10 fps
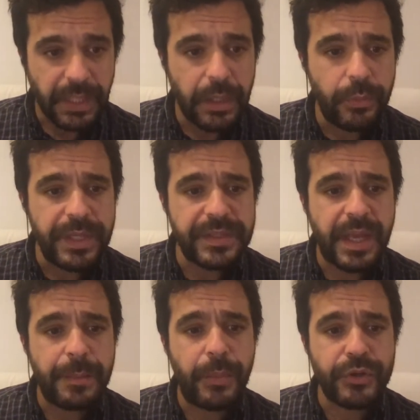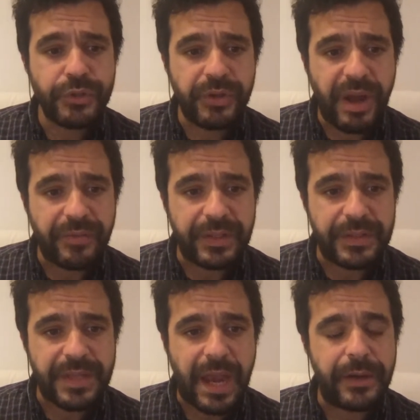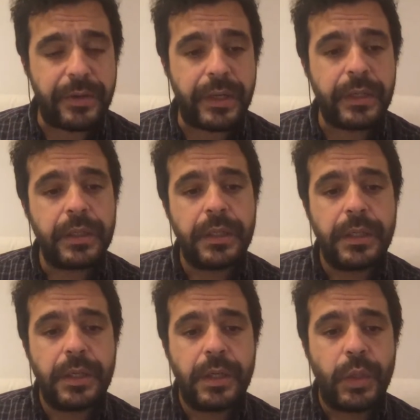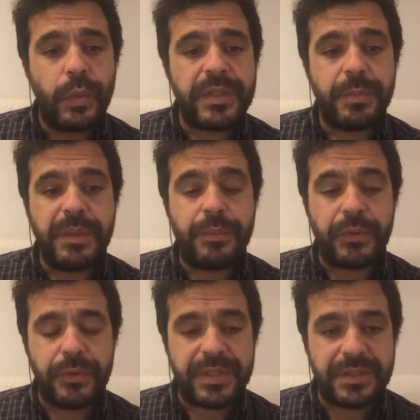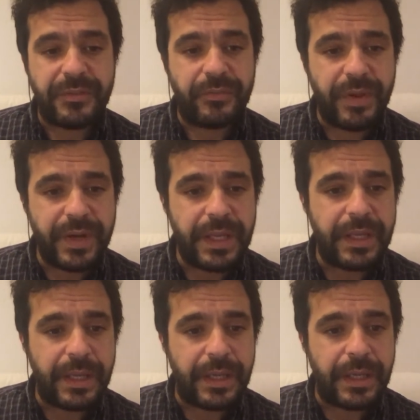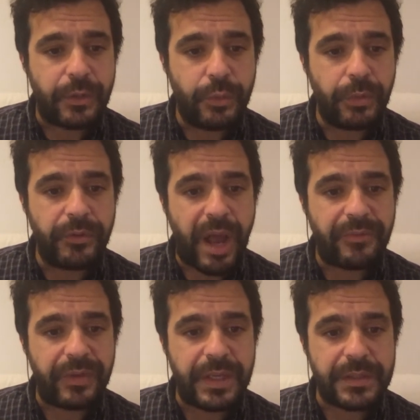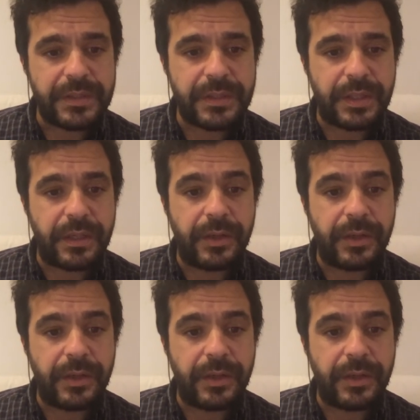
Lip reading: who is a motion graphic designer, who has been producing some very cool graphics,